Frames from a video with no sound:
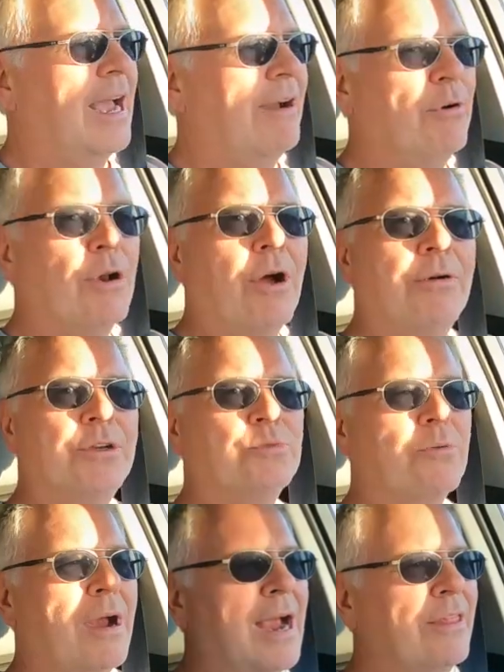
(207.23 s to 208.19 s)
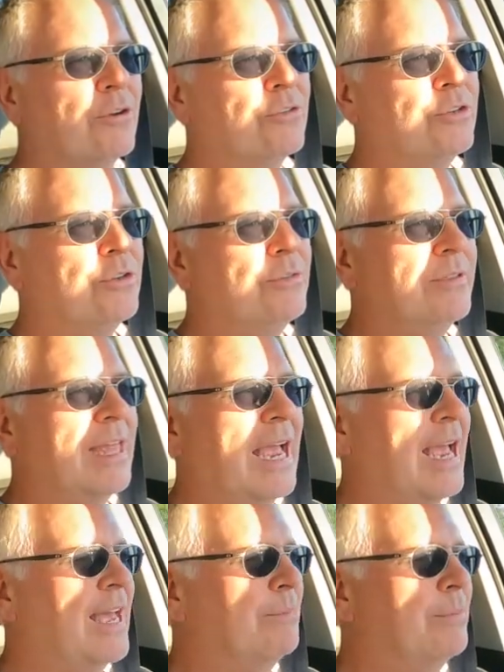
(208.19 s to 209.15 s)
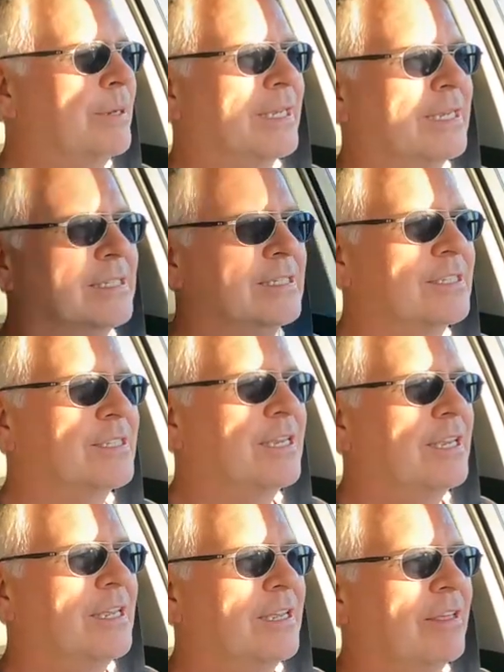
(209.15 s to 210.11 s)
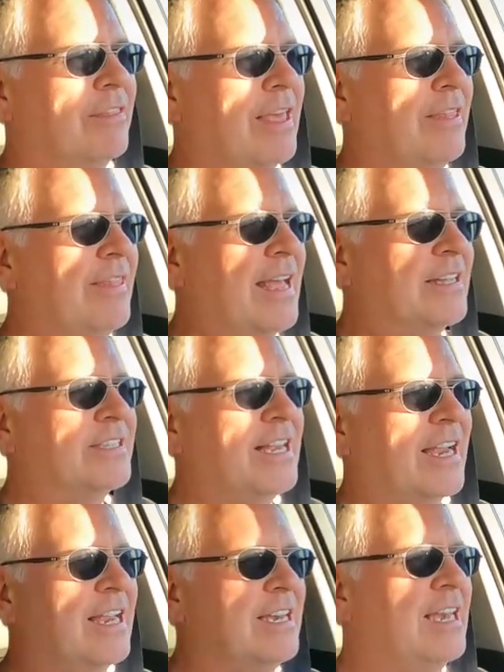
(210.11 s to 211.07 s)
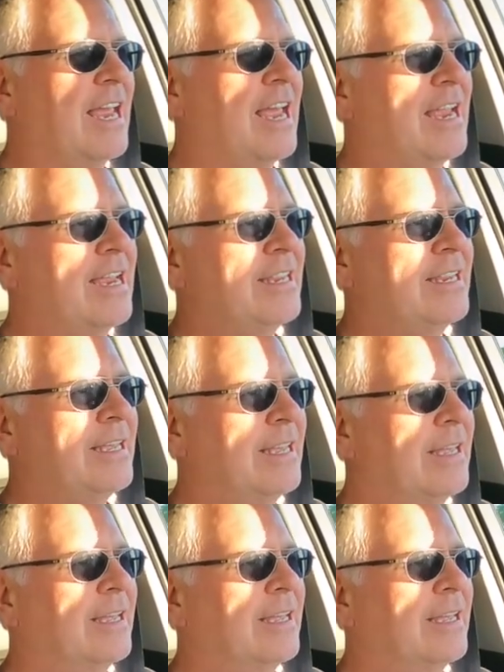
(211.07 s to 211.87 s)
I would always rather do that because then that second day